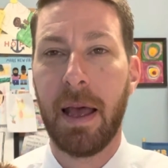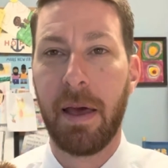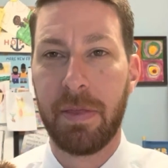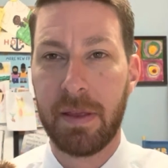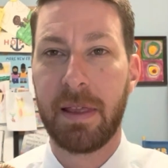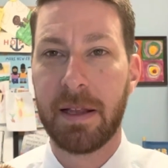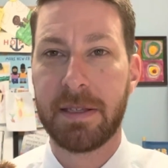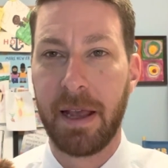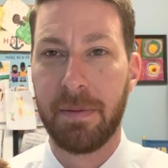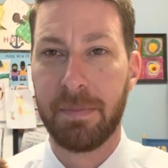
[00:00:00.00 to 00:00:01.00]
I think that's
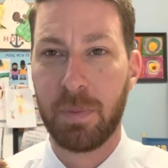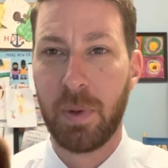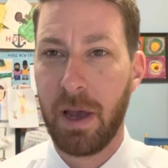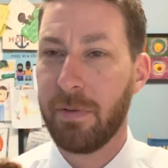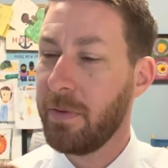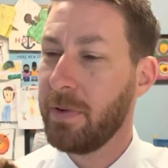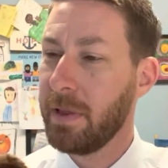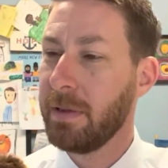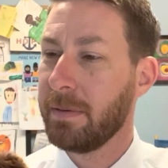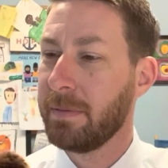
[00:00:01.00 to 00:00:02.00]
it. We cover
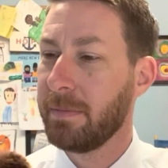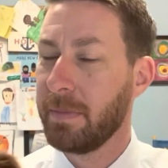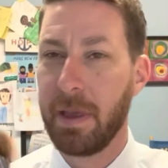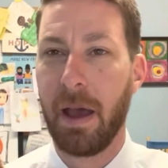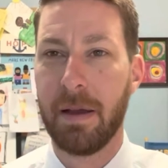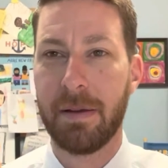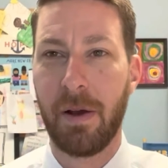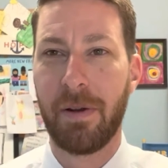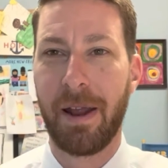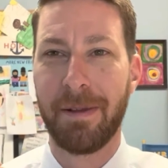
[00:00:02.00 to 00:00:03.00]
everything? Yeah.
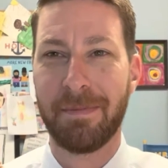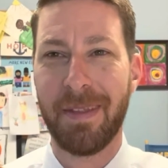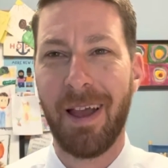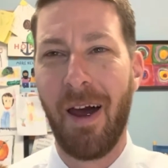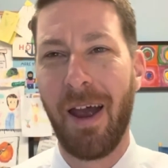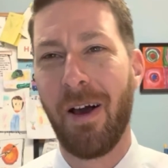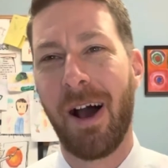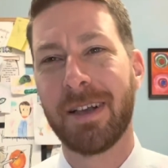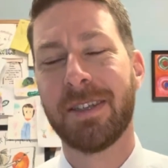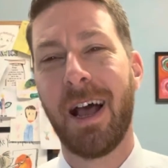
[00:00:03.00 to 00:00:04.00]
All right. All right,
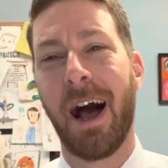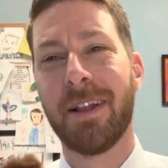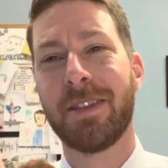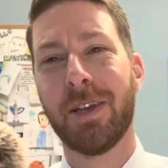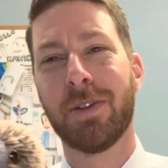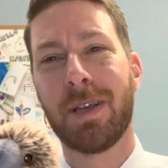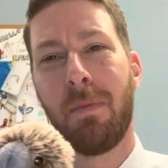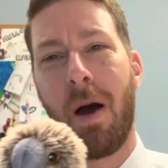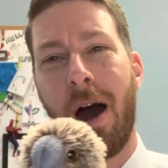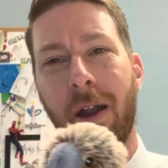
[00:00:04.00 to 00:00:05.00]
Hawks, until
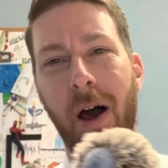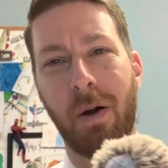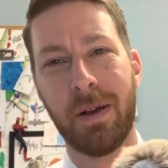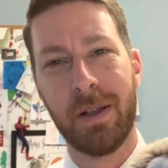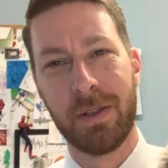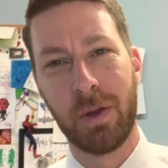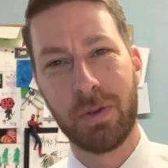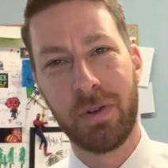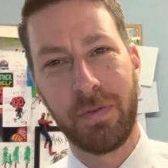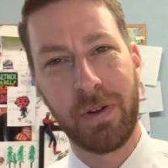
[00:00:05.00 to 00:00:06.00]
tomorrow,
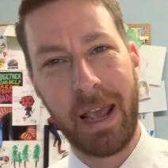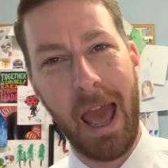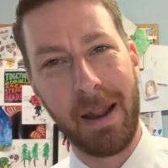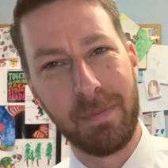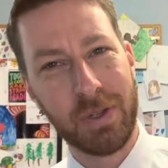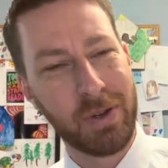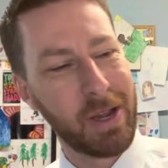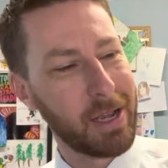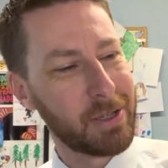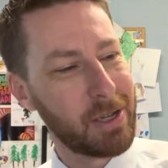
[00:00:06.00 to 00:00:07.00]
don't you forget, Mr.
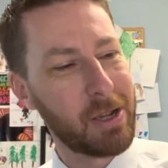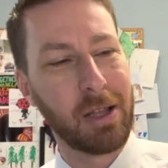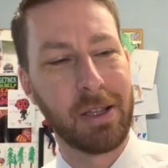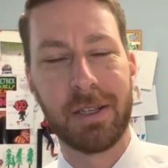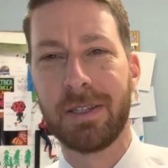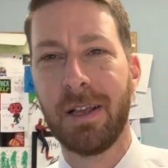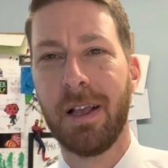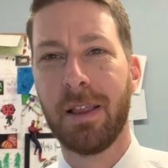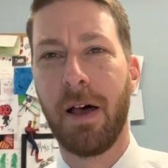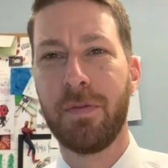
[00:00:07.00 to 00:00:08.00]
Higgins and Douglas,
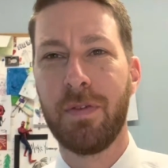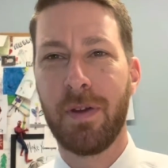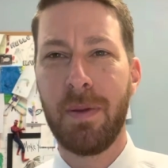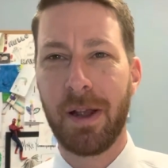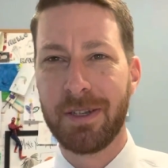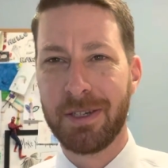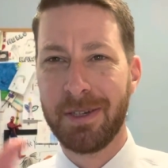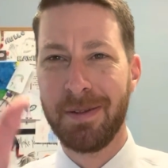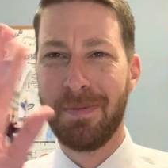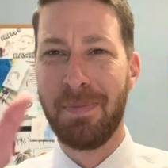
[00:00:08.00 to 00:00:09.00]
love you very much.
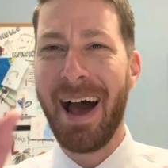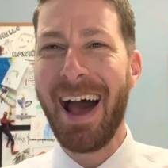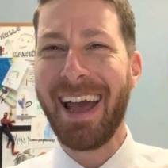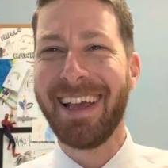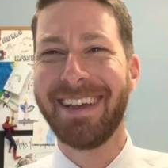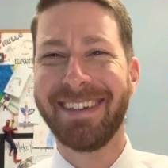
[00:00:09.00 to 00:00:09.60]
Bye.